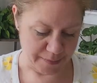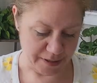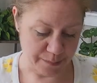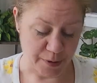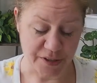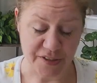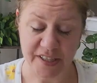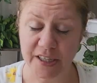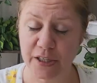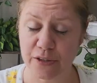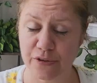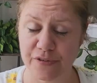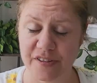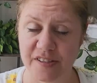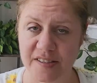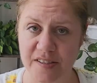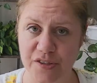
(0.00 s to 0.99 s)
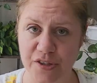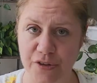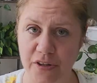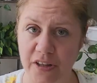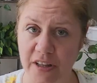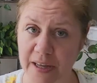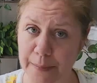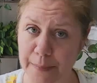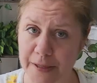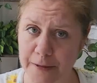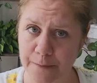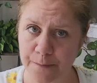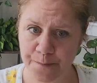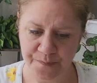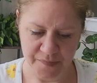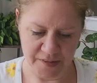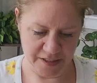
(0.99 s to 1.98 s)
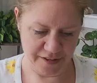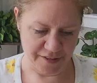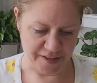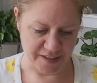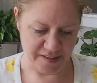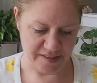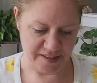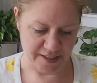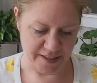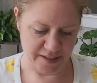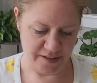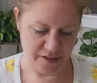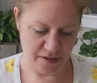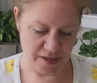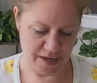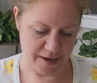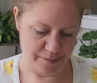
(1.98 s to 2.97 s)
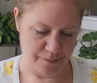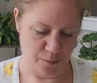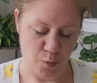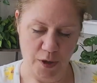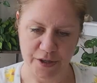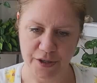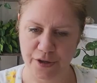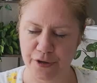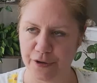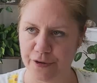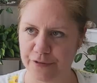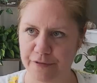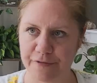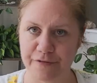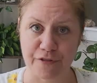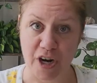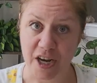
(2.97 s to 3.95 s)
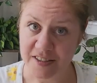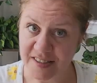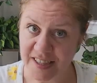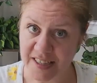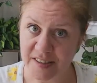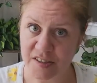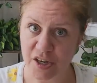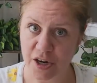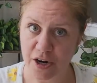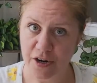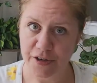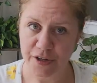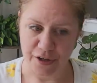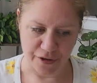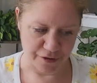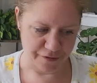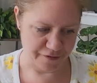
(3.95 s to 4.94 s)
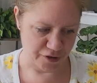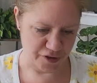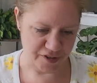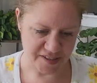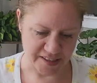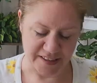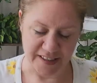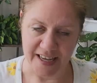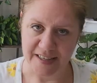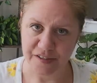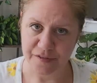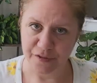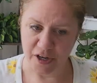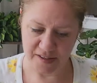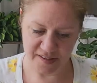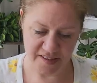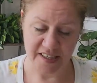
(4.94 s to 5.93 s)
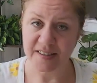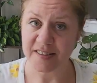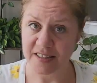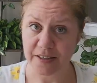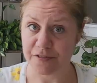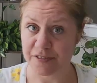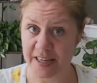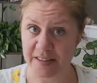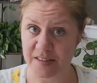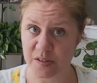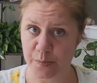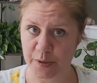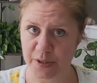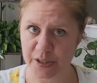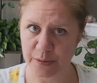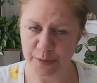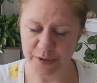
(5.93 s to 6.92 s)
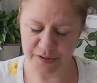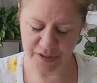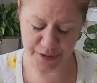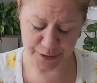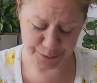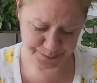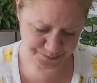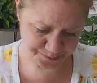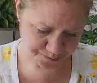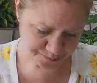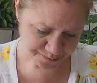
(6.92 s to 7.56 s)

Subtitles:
In particular, this is your climate. Things like what your frost dates are, your first and last frost dates, if that's applicable to you.